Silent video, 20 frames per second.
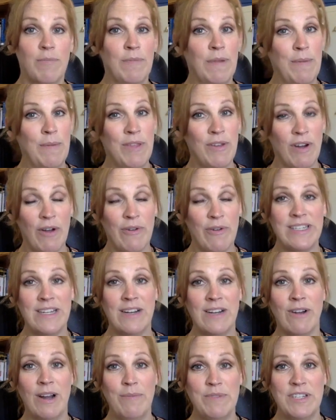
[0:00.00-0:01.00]
Maybe they're always
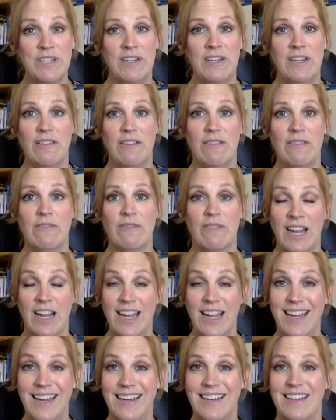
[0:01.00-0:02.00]
interrupting you,
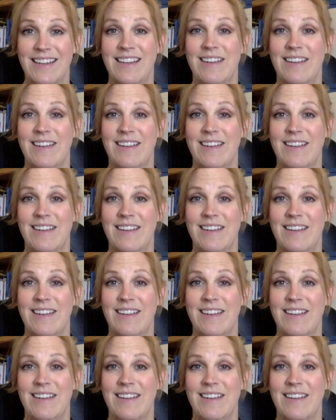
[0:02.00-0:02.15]
right?